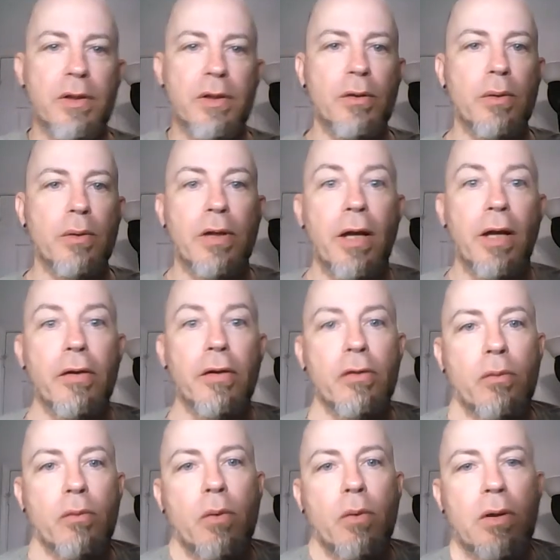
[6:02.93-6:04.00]
do
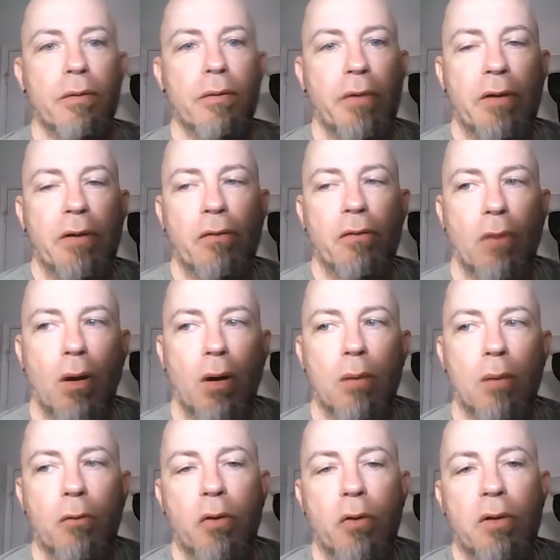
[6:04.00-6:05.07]
another one of these
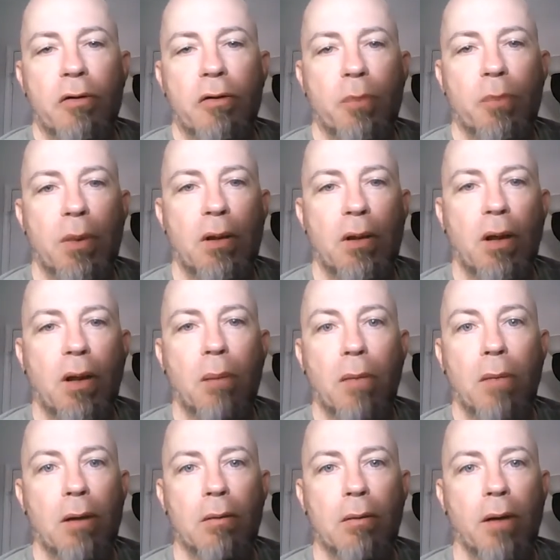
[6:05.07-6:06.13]
quilts, but
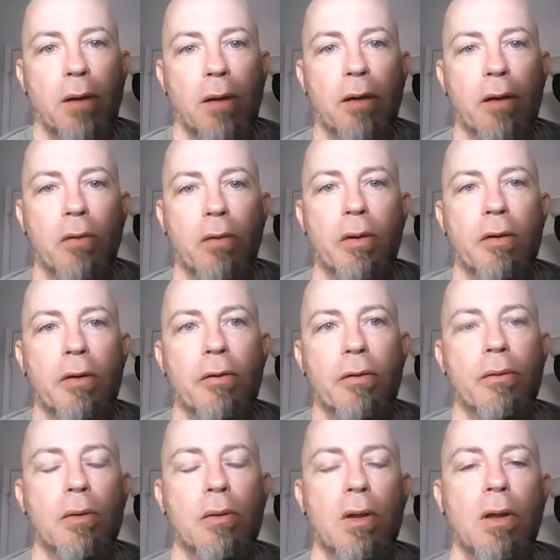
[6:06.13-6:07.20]
I'm not going
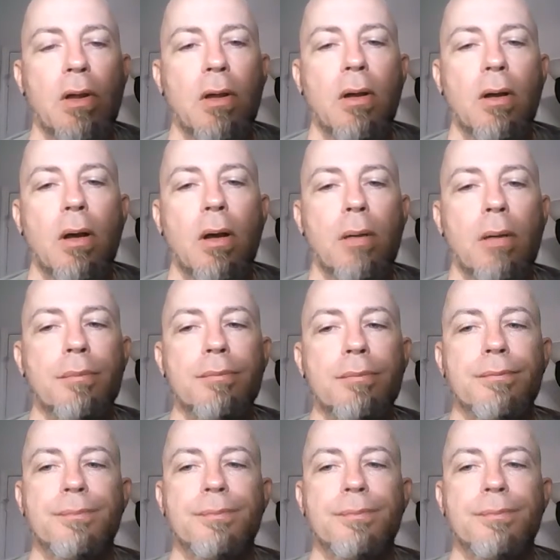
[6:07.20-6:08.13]
to. Um,